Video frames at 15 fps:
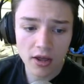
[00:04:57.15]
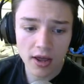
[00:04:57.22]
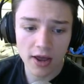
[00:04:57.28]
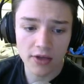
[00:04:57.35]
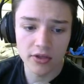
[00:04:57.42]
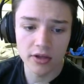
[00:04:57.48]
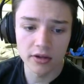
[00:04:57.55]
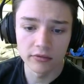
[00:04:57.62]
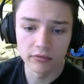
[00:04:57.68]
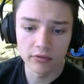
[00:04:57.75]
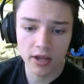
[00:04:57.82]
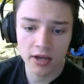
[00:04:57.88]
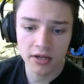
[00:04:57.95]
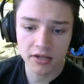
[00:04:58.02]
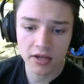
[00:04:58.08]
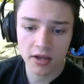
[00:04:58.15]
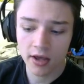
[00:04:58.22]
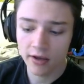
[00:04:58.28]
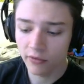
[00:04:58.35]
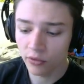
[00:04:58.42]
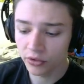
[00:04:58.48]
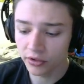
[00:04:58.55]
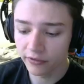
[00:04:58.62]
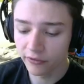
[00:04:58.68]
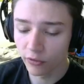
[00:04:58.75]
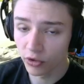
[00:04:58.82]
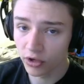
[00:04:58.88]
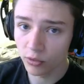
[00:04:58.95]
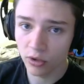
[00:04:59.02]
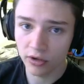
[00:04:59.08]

and then 8K have only 41